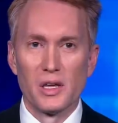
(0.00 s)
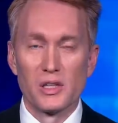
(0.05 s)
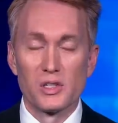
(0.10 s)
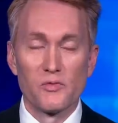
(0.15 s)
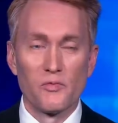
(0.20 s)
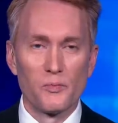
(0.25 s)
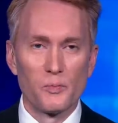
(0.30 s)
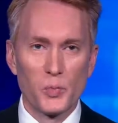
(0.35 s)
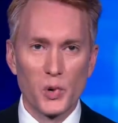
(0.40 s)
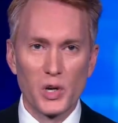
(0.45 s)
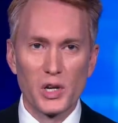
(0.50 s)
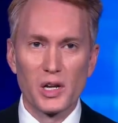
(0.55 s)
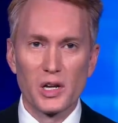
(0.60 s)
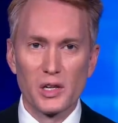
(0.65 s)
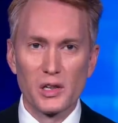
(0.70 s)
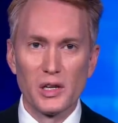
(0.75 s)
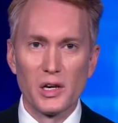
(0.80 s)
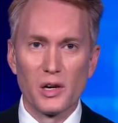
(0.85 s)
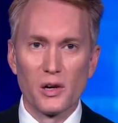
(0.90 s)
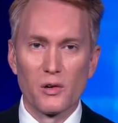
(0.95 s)
It's pretty
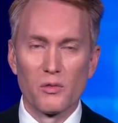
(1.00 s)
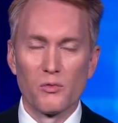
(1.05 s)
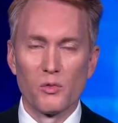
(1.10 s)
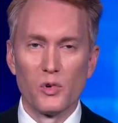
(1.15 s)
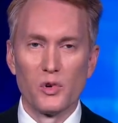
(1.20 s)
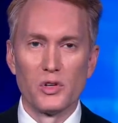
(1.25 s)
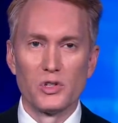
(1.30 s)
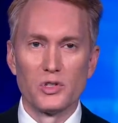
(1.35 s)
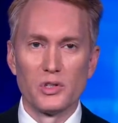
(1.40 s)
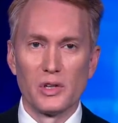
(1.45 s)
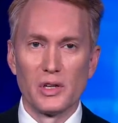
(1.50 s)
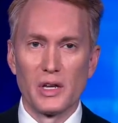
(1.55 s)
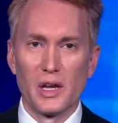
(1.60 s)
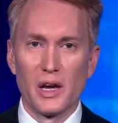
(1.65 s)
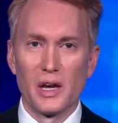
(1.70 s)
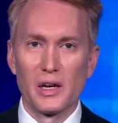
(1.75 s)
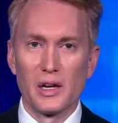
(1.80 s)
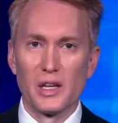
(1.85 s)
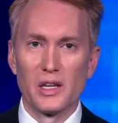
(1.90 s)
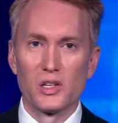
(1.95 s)
clear Rudy
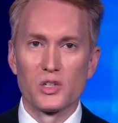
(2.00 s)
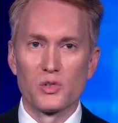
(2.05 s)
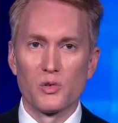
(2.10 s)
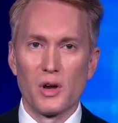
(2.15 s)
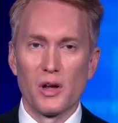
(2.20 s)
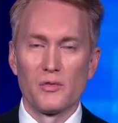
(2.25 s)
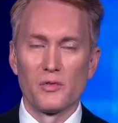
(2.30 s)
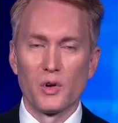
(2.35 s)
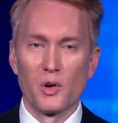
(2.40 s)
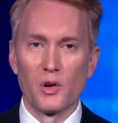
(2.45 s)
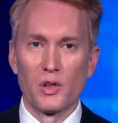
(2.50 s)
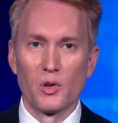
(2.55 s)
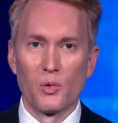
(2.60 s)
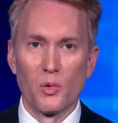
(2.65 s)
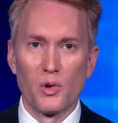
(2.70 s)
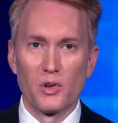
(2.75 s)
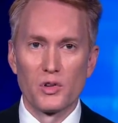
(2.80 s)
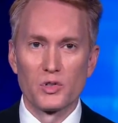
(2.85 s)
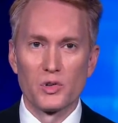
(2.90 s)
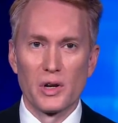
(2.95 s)
Giuliani is traveling around the
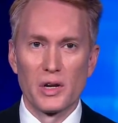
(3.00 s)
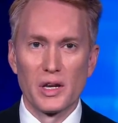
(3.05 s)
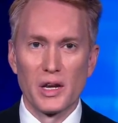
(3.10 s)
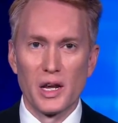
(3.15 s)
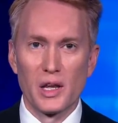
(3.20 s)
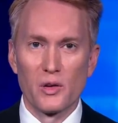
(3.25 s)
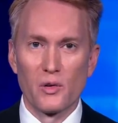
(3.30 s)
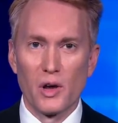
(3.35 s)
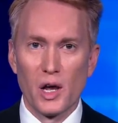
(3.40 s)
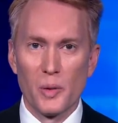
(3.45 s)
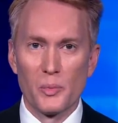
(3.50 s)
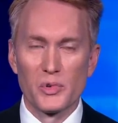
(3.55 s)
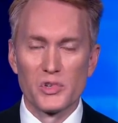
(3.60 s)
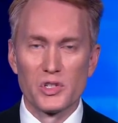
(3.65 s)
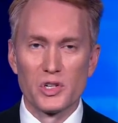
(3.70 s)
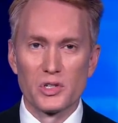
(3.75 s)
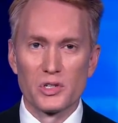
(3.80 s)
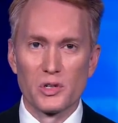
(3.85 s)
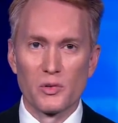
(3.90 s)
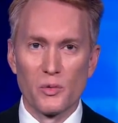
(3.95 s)
world trying to gather
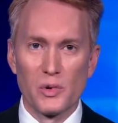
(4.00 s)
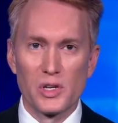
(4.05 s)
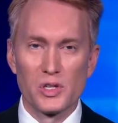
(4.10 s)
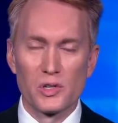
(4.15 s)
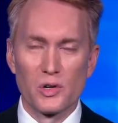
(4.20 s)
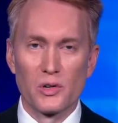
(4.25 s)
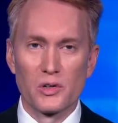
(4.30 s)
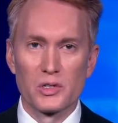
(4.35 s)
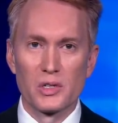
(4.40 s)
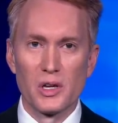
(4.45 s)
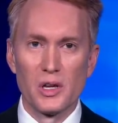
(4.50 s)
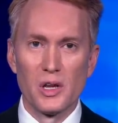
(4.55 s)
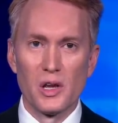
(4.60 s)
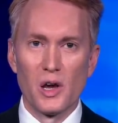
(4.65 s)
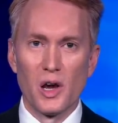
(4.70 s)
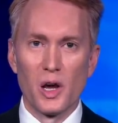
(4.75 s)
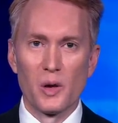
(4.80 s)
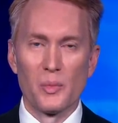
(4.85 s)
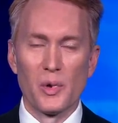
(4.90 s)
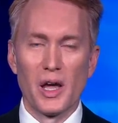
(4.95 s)
opposition research
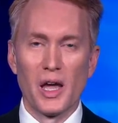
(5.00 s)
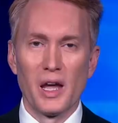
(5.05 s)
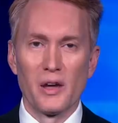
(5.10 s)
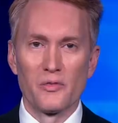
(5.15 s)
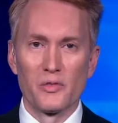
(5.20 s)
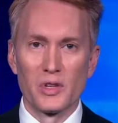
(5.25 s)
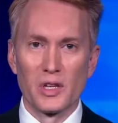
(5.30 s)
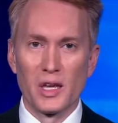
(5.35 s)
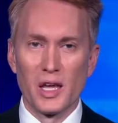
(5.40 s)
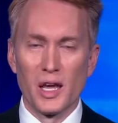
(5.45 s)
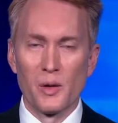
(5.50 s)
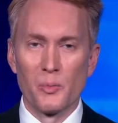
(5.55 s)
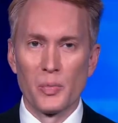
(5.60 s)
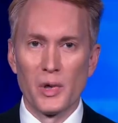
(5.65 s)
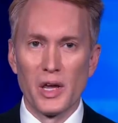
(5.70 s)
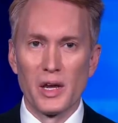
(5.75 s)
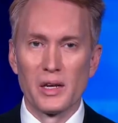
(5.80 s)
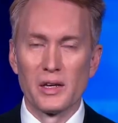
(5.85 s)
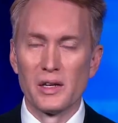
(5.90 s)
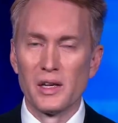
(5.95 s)
on behalf of the
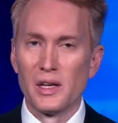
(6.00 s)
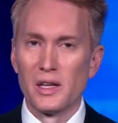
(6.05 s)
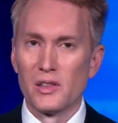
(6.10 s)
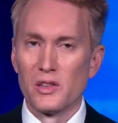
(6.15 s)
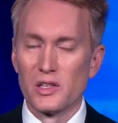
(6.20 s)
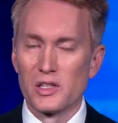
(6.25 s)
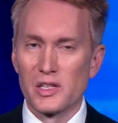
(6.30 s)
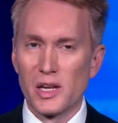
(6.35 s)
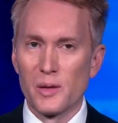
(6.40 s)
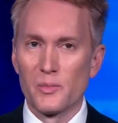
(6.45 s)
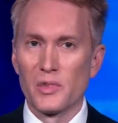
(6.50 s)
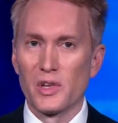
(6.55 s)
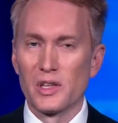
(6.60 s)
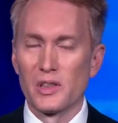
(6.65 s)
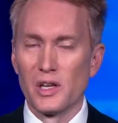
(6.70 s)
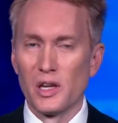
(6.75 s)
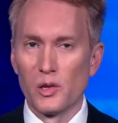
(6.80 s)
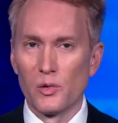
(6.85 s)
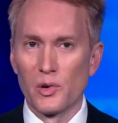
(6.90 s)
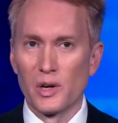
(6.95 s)
campaign. The same
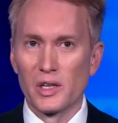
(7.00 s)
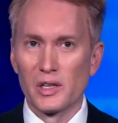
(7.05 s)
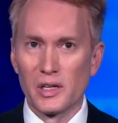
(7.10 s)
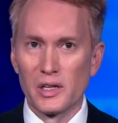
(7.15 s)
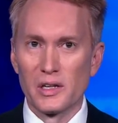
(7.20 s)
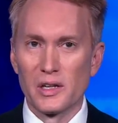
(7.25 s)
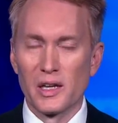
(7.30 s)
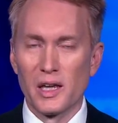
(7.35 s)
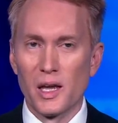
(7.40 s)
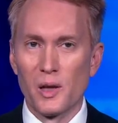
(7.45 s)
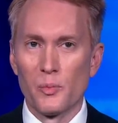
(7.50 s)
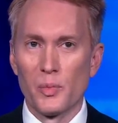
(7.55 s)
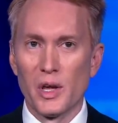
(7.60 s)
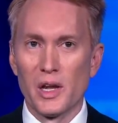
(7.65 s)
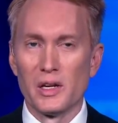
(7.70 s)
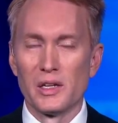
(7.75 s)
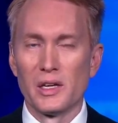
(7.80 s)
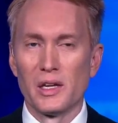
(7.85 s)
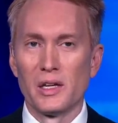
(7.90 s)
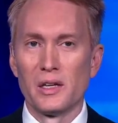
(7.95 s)
thing the Hillary Clinton
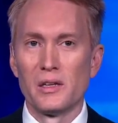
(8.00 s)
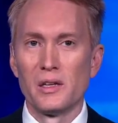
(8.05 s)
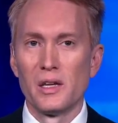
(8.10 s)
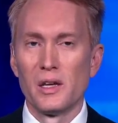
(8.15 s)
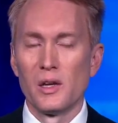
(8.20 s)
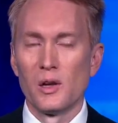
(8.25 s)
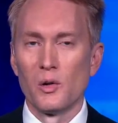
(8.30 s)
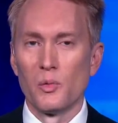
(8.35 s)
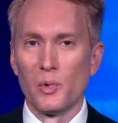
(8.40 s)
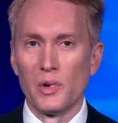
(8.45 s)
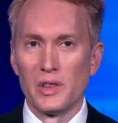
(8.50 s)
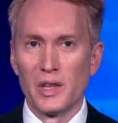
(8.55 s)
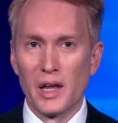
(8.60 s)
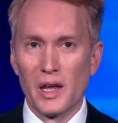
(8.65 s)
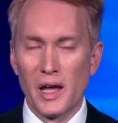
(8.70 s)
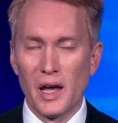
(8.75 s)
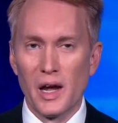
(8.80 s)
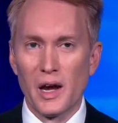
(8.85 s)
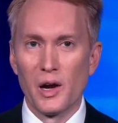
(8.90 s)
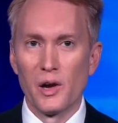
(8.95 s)
campaign did uh, when
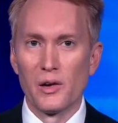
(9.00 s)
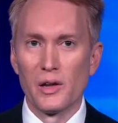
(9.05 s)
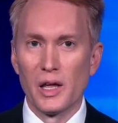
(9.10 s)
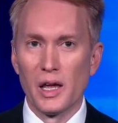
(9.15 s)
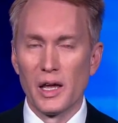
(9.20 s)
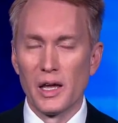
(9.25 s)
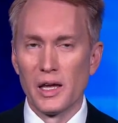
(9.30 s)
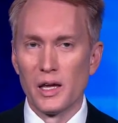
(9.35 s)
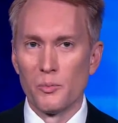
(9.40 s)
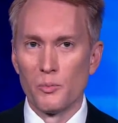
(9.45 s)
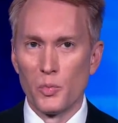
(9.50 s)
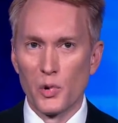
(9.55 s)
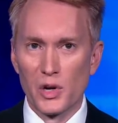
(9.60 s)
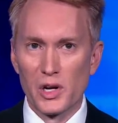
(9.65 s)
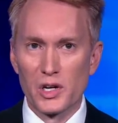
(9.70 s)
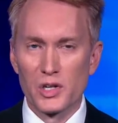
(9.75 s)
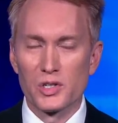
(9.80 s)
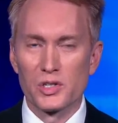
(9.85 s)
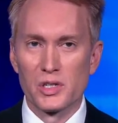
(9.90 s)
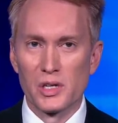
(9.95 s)
they hired a
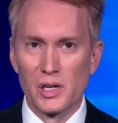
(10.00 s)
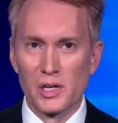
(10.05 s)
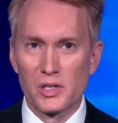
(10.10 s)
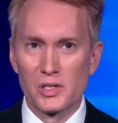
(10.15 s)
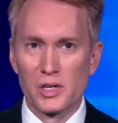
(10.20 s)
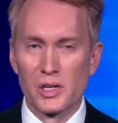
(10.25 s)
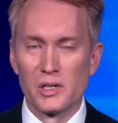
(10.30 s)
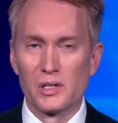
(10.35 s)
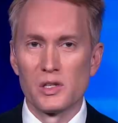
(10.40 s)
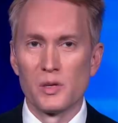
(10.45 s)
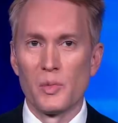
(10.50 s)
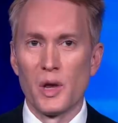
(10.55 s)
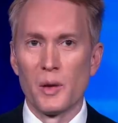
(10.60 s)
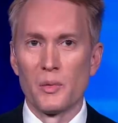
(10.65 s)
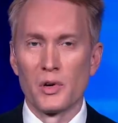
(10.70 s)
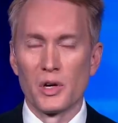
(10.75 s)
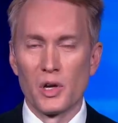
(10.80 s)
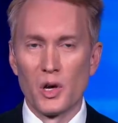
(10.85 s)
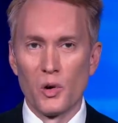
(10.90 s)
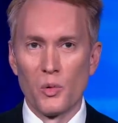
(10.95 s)
British citizen to be
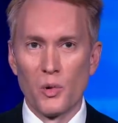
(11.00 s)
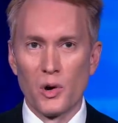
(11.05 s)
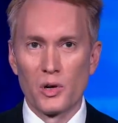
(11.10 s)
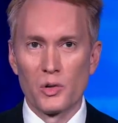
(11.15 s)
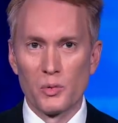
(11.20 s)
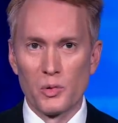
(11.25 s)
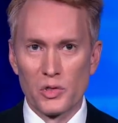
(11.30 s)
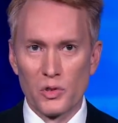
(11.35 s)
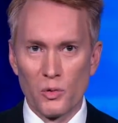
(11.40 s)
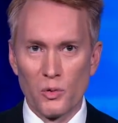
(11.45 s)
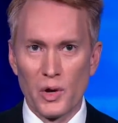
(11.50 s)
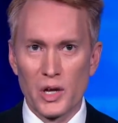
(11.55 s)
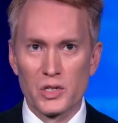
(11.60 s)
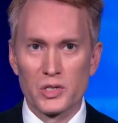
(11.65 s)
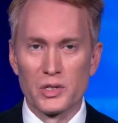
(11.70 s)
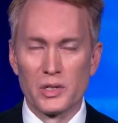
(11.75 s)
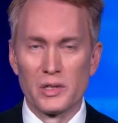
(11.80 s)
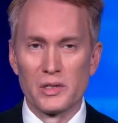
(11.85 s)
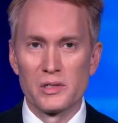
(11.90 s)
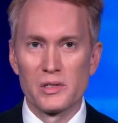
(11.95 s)
able to go work with the
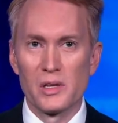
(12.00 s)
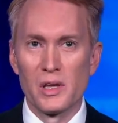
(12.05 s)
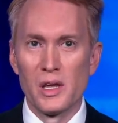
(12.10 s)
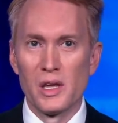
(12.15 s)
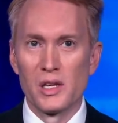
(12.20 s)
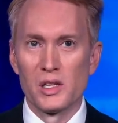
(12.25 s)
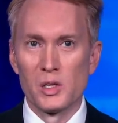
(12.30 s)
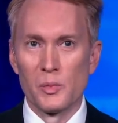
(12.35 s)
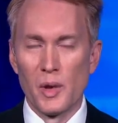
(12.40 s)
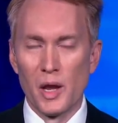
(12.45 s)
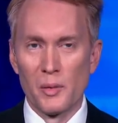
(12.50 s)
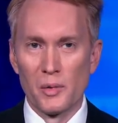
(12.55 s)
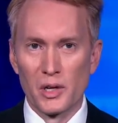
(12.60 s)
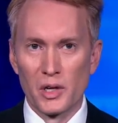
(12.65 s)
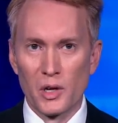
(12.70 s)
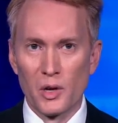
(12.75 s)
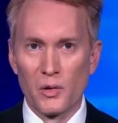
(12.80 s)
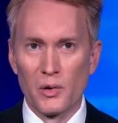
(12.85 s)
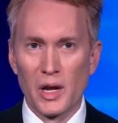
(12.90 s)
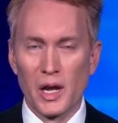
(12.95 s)
Russians to be able
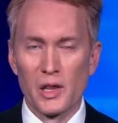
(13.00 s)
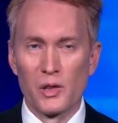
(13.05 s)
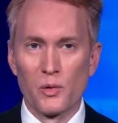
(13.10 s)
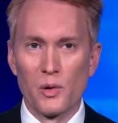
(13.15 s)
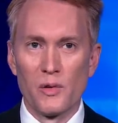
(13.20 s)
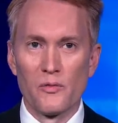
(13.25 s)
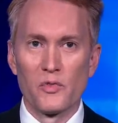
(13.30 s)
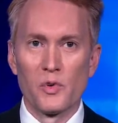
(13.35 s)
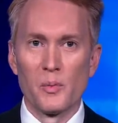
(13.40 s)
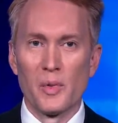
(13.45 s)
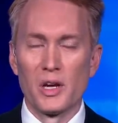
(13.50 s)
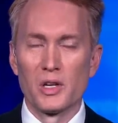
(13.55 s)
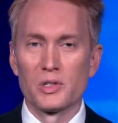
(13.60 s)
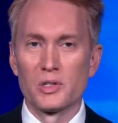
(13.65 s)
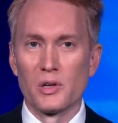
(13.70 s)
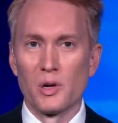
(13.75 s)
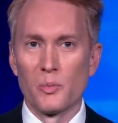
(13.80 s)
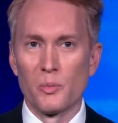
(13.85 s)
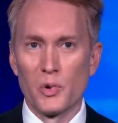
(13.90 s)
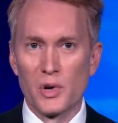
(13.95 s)
to go gather
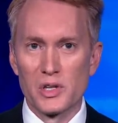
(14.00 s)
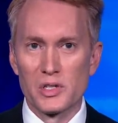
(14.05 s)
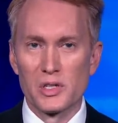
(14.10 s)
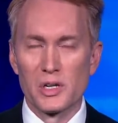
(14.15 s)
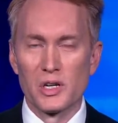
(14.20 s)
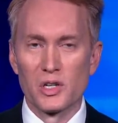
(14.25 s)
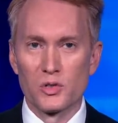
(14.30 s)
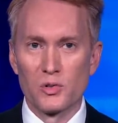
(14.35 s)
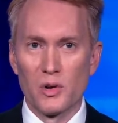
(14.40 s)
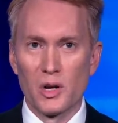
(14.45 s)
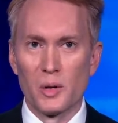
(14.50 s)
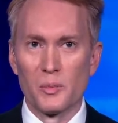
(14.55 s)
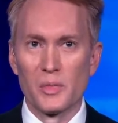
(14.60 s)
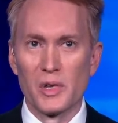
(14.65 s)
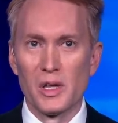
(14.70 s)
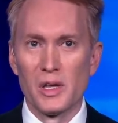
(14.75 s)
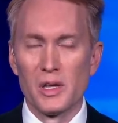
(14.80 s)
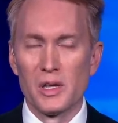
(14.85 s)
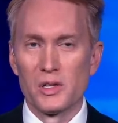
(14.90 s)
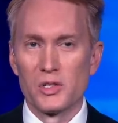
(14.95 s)
information on President Trump Trump.
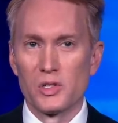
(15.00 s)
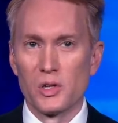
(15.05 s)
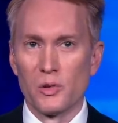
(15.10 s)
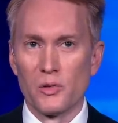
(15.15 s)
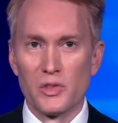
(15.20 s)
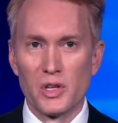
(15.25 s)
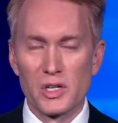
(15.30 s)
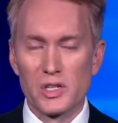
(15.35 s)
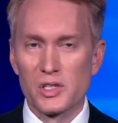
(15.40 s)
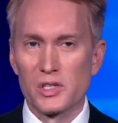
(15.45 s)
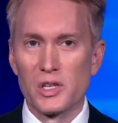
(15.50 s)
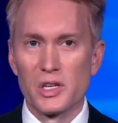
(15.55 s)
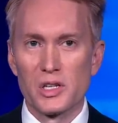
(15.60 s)
So this